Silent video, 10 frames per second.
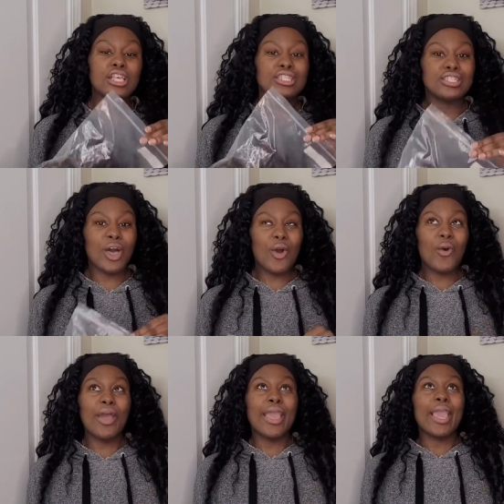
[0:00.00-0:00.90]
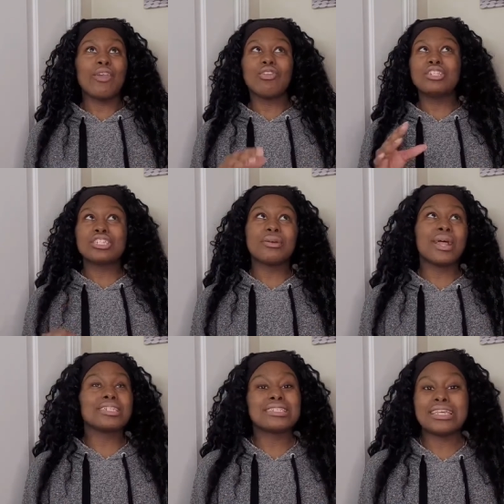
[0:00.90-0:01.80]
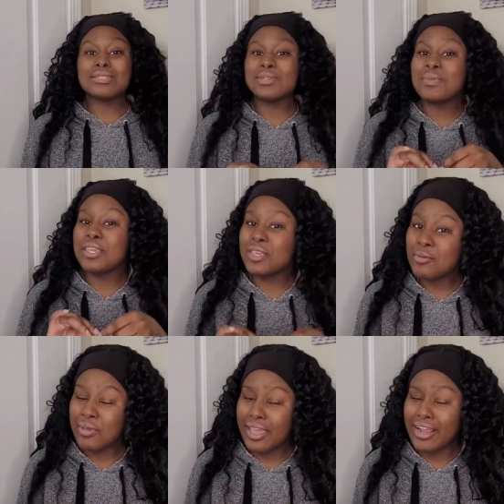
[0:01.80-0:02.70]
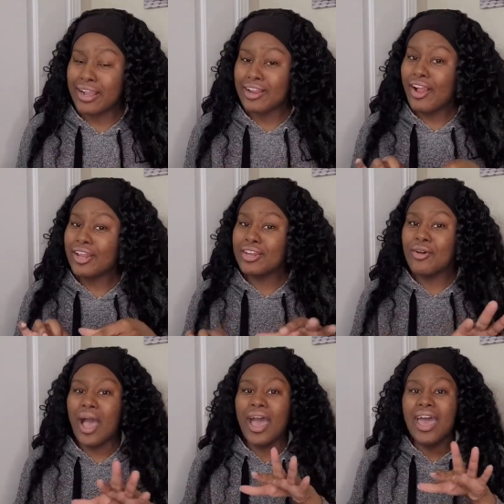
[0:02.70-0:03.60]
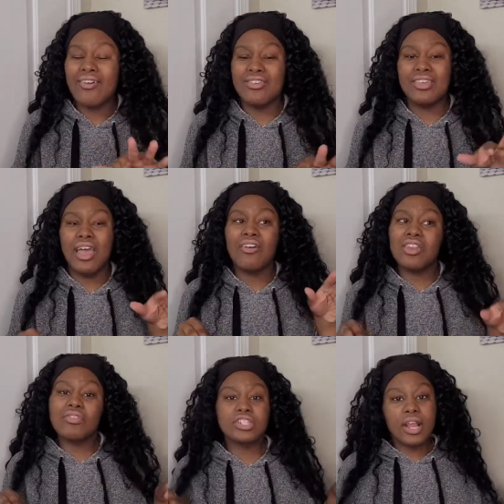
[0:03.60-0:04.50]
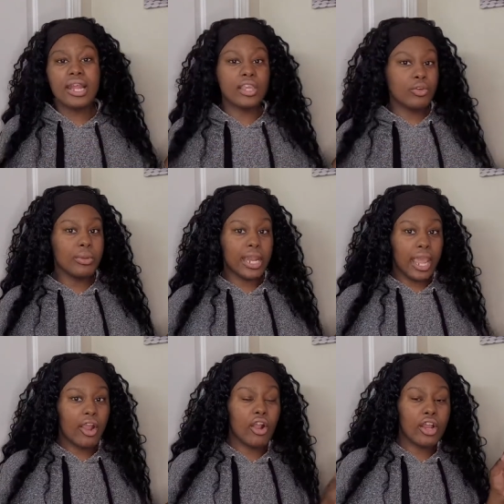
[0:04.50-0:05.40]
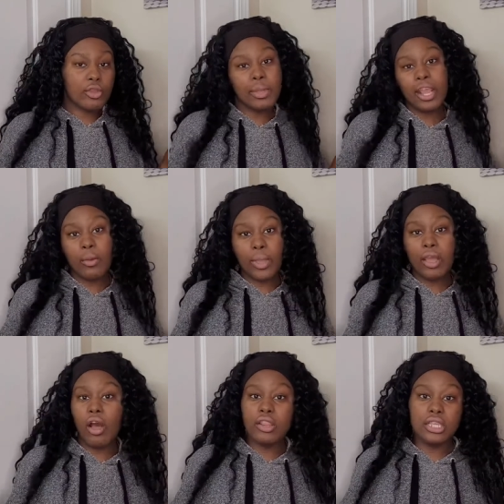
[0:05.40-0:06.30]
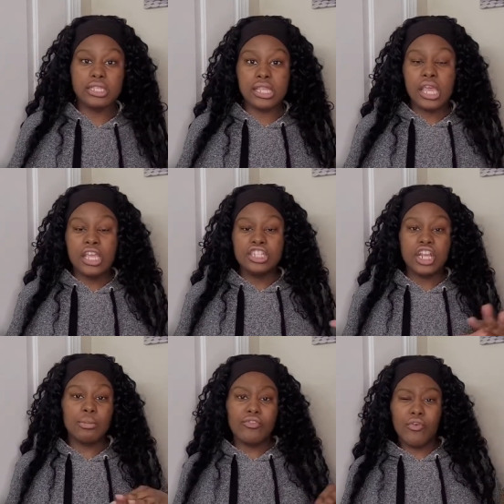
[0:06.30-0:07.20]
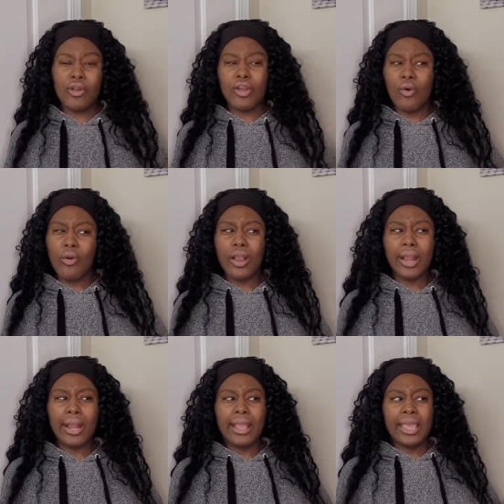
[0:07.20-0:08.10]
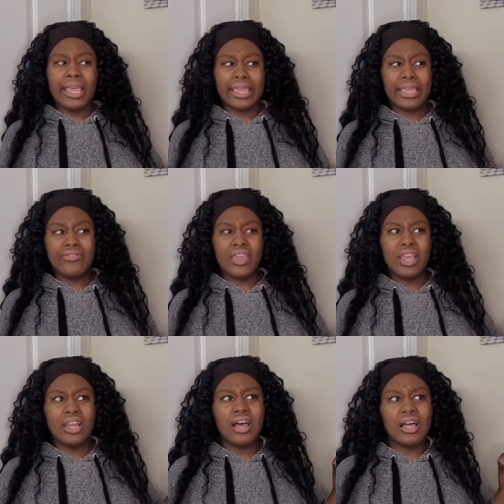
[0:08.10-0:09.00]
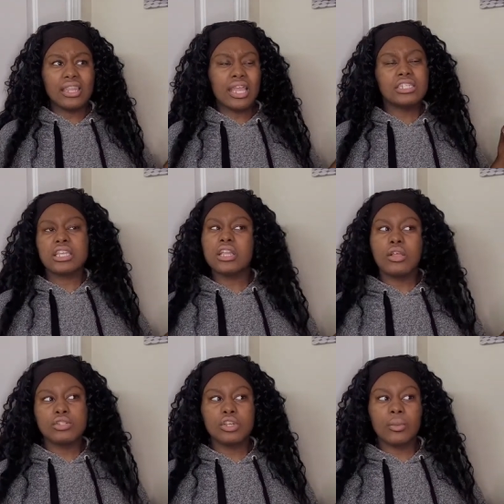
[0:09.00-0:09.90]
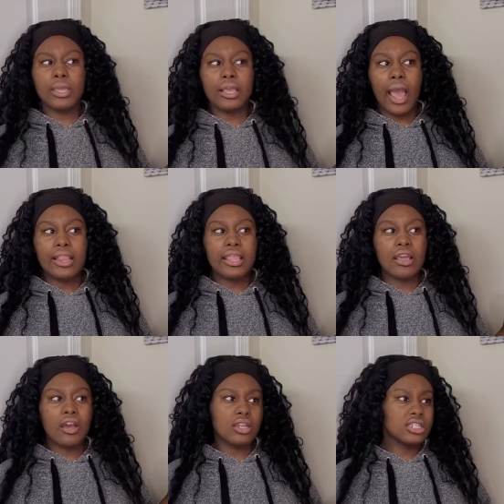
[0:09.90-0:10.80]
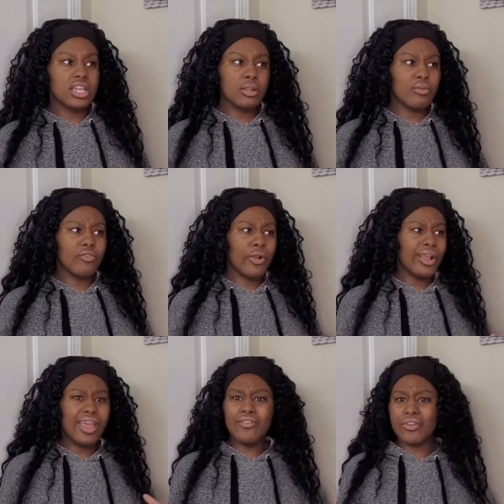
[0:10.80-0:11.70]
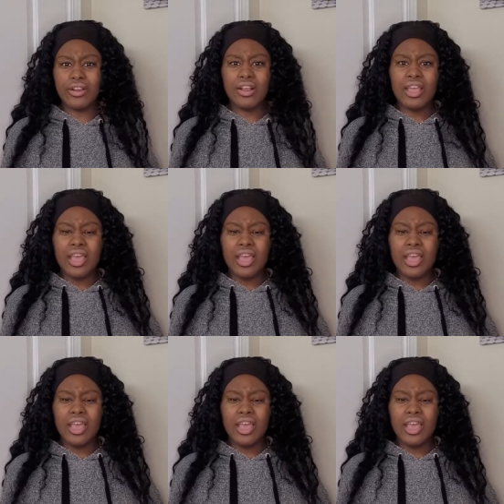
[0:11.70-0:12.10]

So if you didn't just hear what I just said, it's supposed to be human hair. And you already know I've never tried human hair or a human hair wig on this channel before, or even a lace closure wig, I think, on this channel before ever